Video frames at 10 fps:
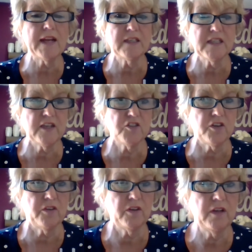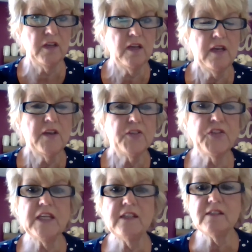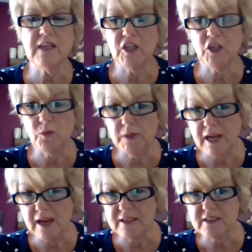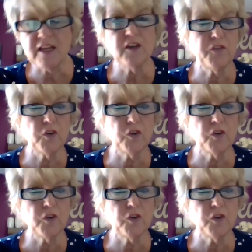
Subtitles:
out of danger. Things that you and I take for